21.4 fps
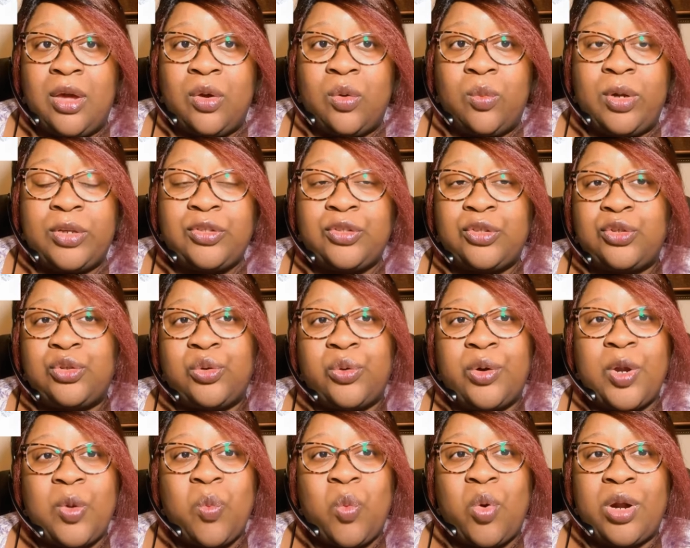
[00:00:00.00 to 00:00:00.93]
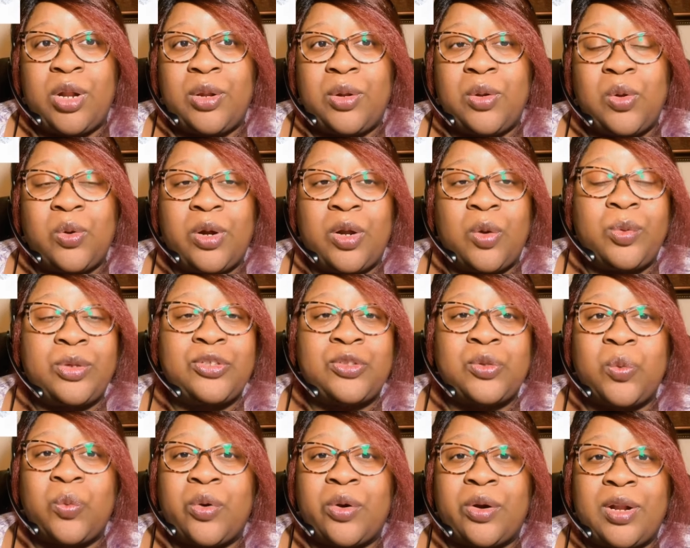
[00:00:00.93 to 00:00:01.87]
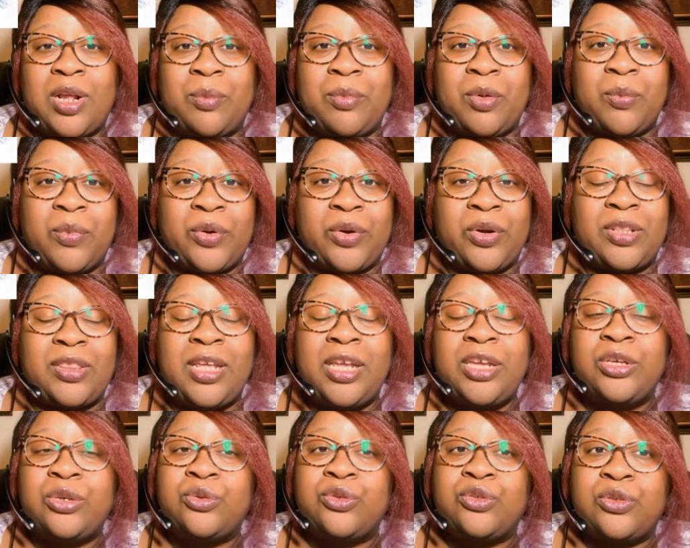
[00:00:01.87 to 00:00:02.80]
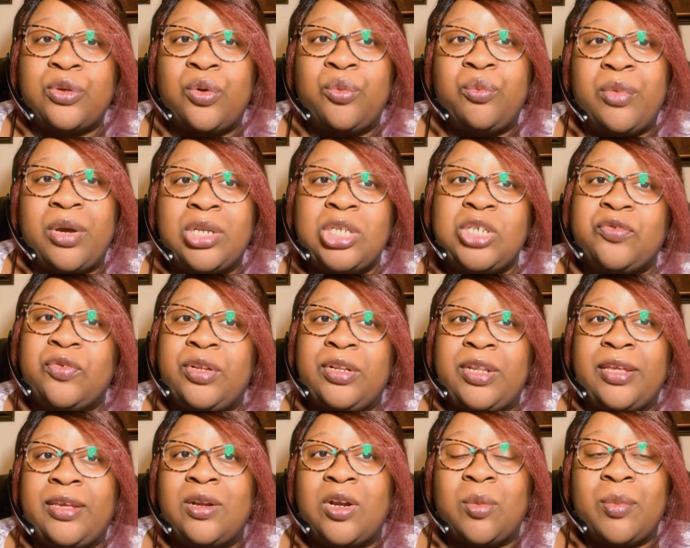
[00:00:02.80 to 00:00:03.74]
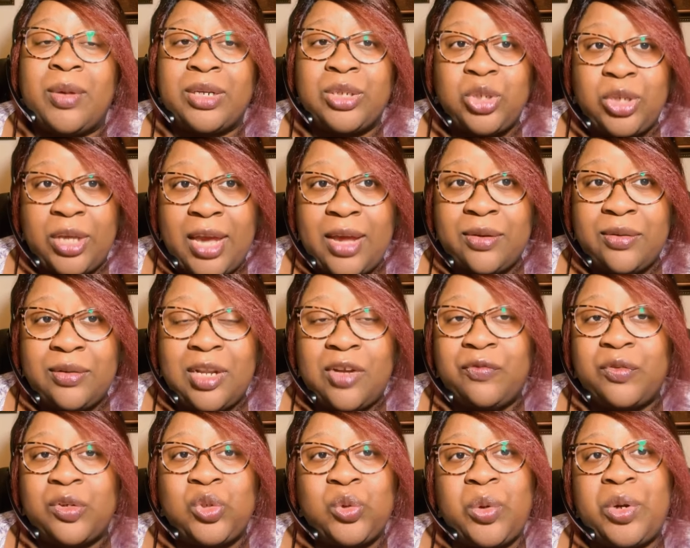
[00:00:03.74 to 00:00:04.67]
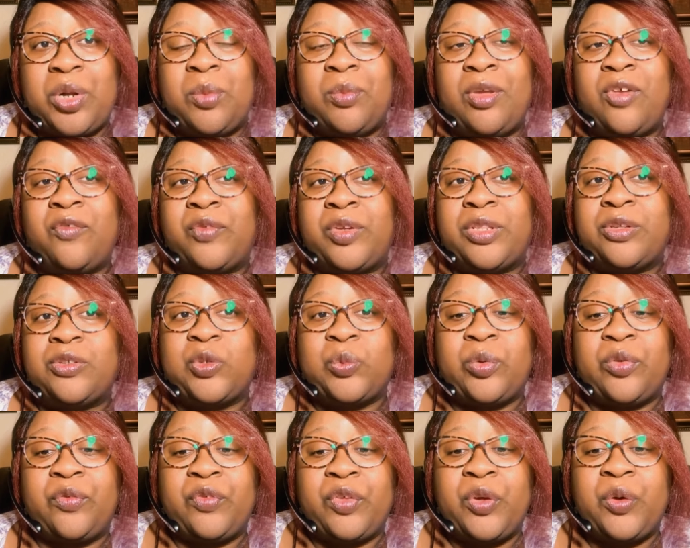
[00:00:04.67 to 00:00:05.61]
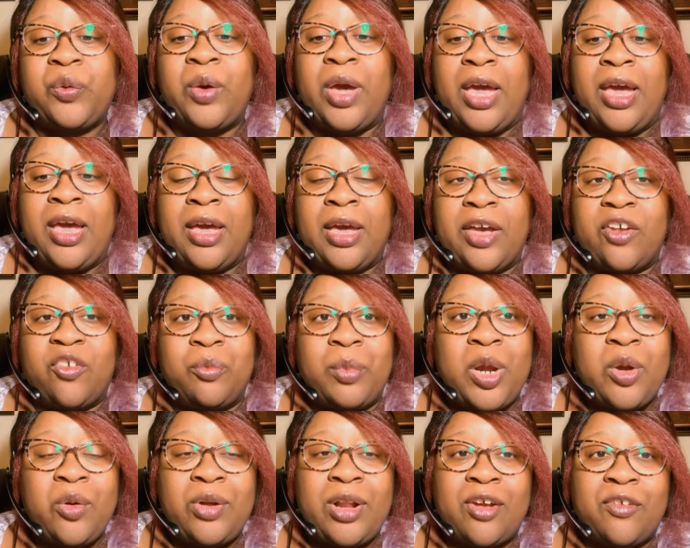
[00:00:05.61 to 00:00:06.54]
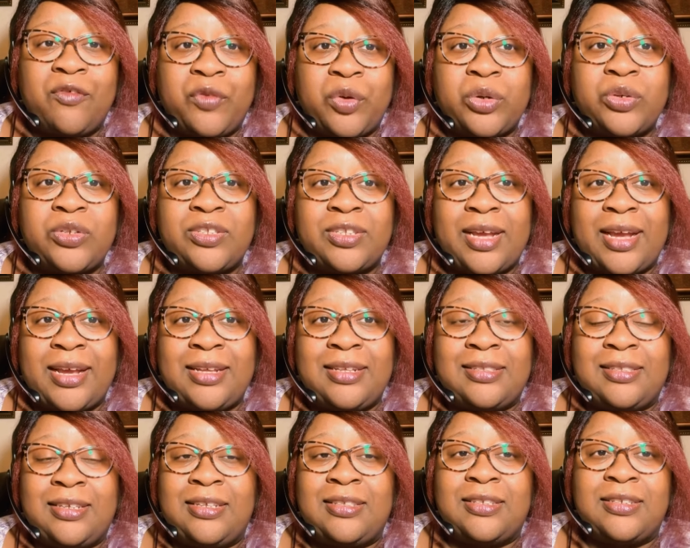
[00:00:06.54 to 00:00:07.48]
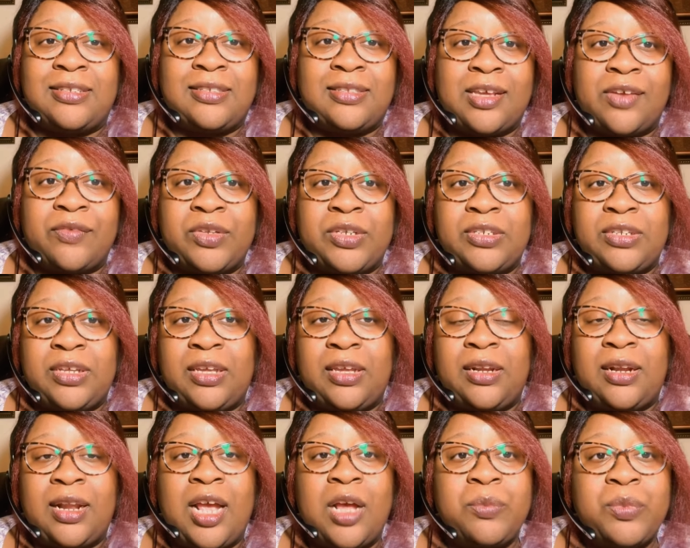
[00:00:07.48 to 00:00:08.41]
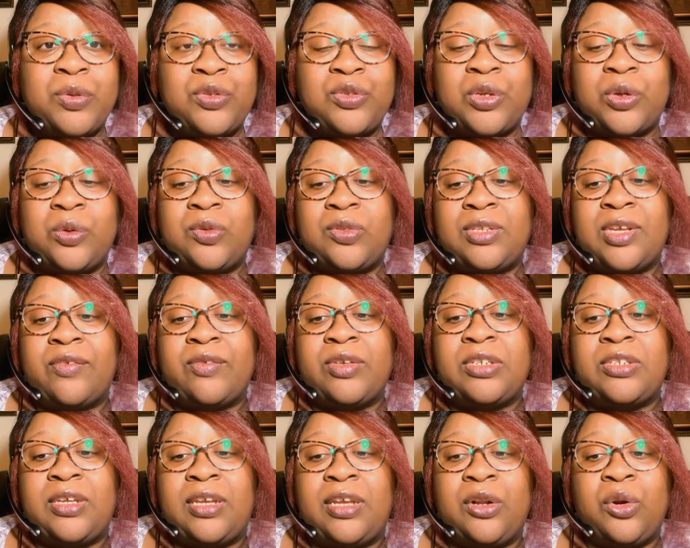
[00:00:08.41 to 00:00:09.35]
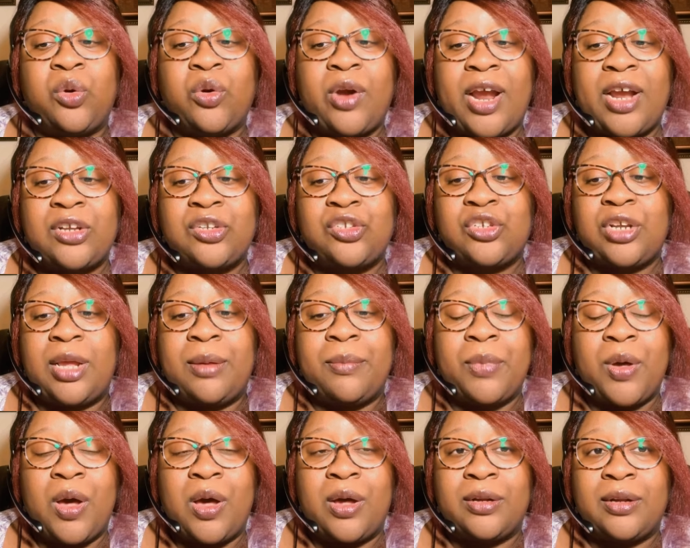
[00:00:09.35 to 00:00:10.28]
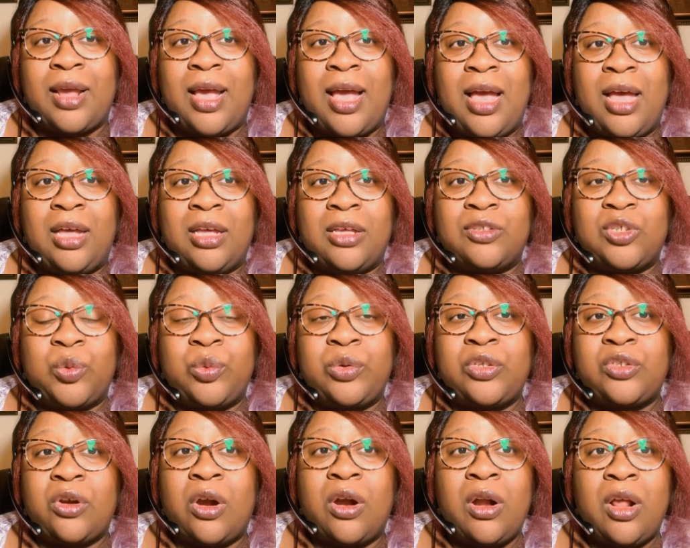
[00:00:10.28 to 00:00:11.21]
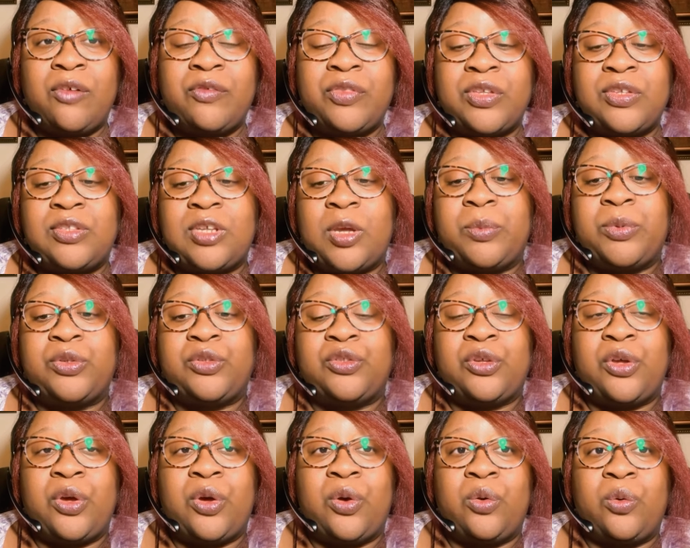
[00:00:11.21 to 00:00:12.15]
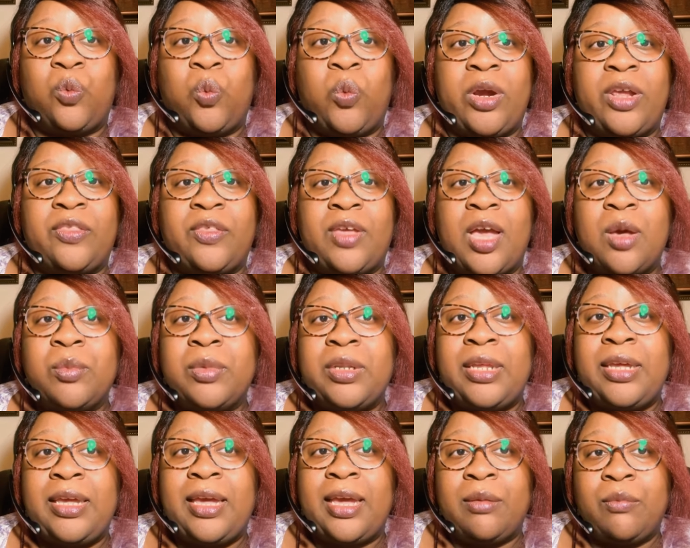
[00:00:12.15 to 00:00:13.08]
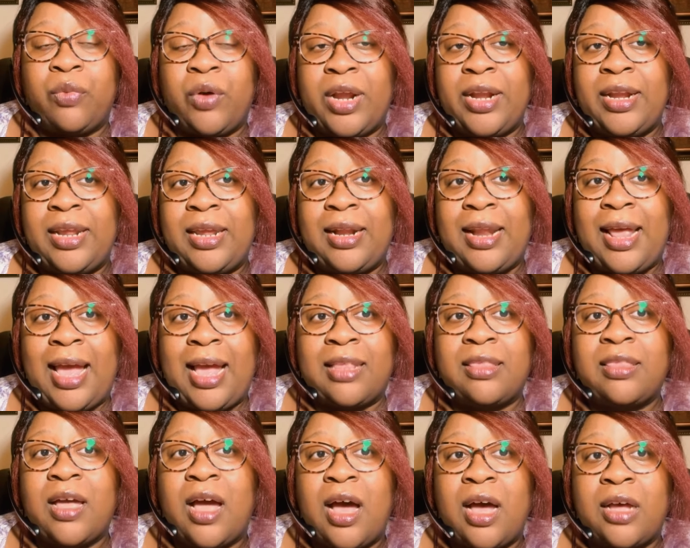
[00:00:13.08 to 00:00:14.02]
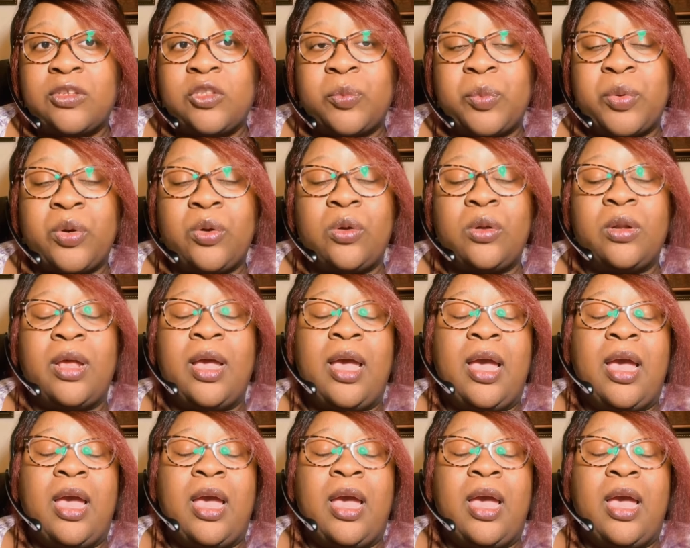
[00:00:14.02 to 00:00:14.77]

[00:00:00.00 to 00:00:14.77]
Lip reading: What's the story, Morning Glory? What's the word, Hummingbird? Thank you so much for clicking on my channel and for joining me for this review of Married at First Sight, Season 17, Episode 17, Crash and Bond. So we start off this episode with Emily and Brendan at the hospital.